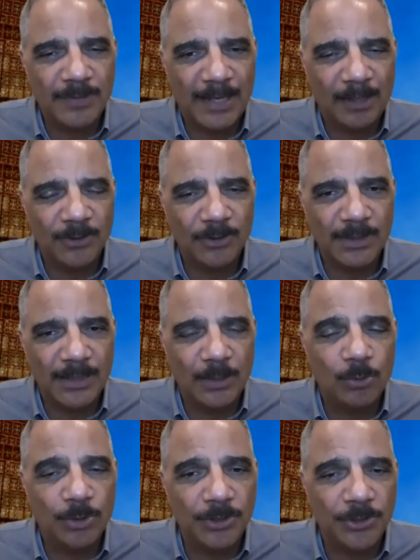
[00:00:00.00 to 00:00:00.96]
values and
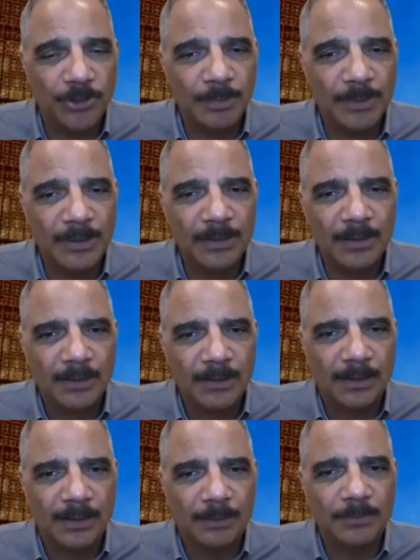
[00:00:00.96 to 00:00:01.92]
who are determined
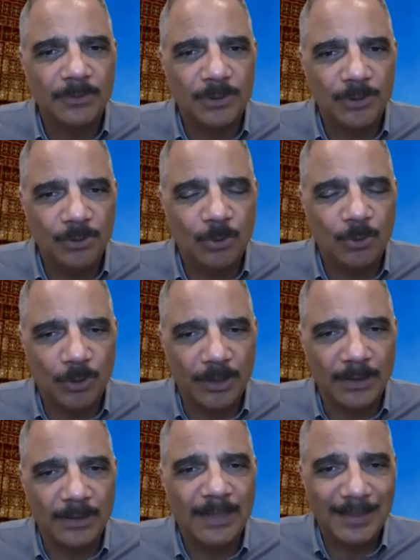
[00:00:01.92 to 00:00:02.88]
um, to do the
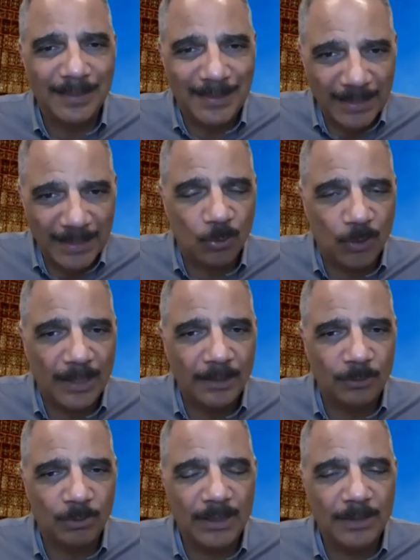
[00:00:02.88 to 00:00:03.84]
work. And that's
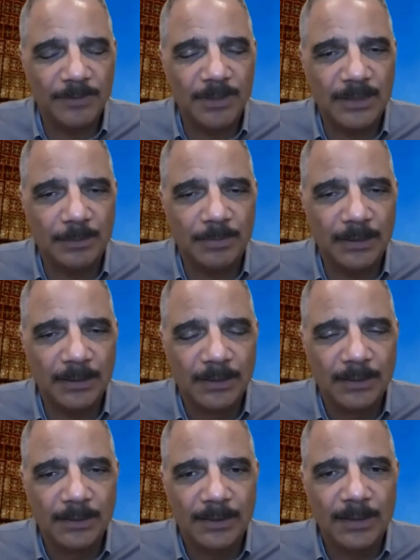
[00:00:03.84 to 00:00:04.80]
why Run for Something
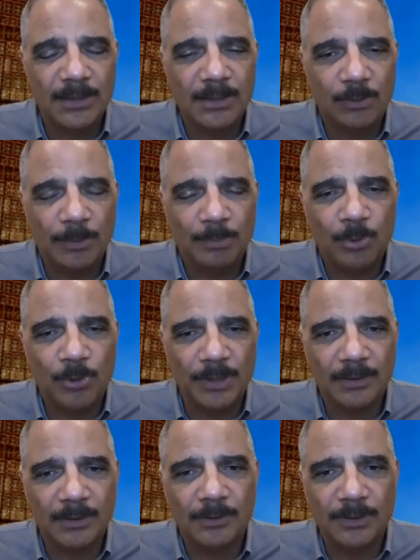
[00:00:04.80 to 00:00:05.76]
is so
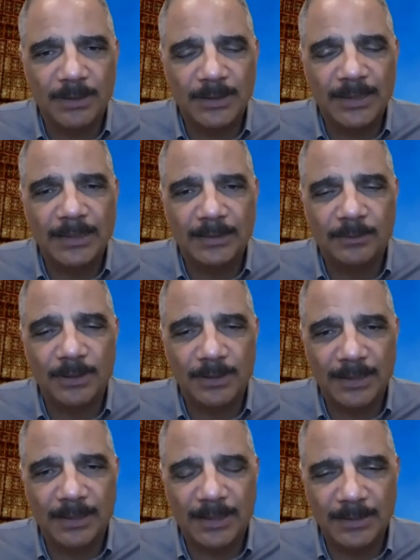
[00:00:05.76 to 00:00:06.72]
important on a day on a
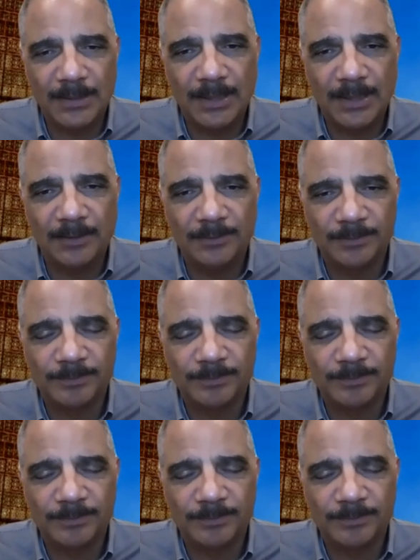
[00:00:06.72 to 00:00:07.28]
day like today.